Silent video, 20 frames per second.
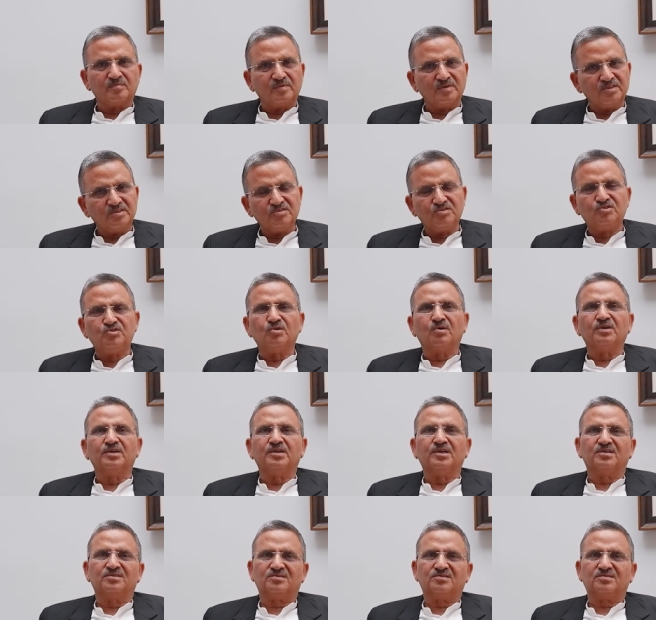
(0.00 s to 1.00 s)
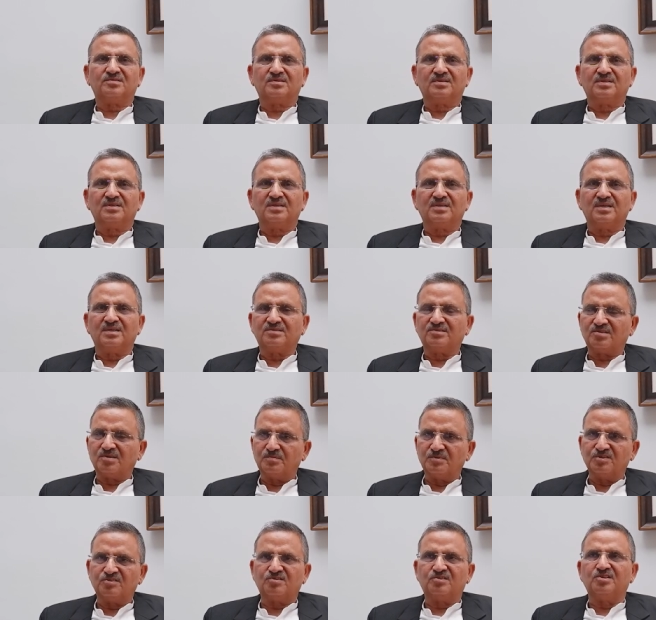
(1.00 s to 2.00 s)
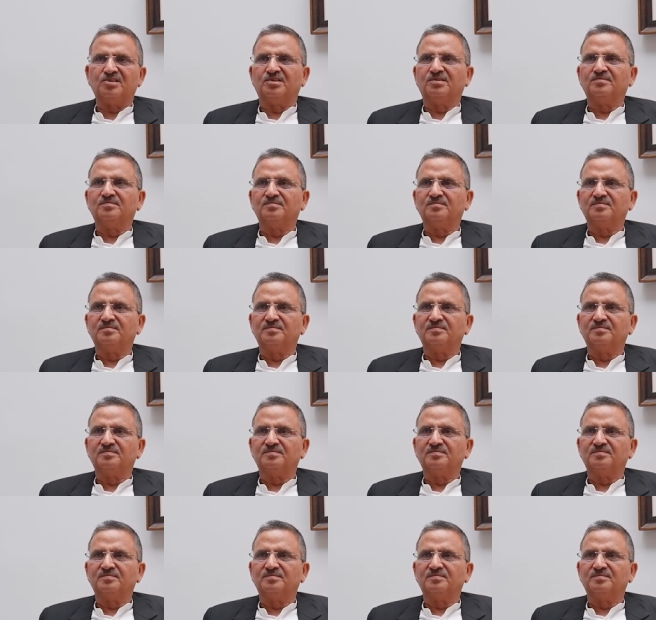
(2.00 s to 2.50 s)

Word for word: please join us at Samasti.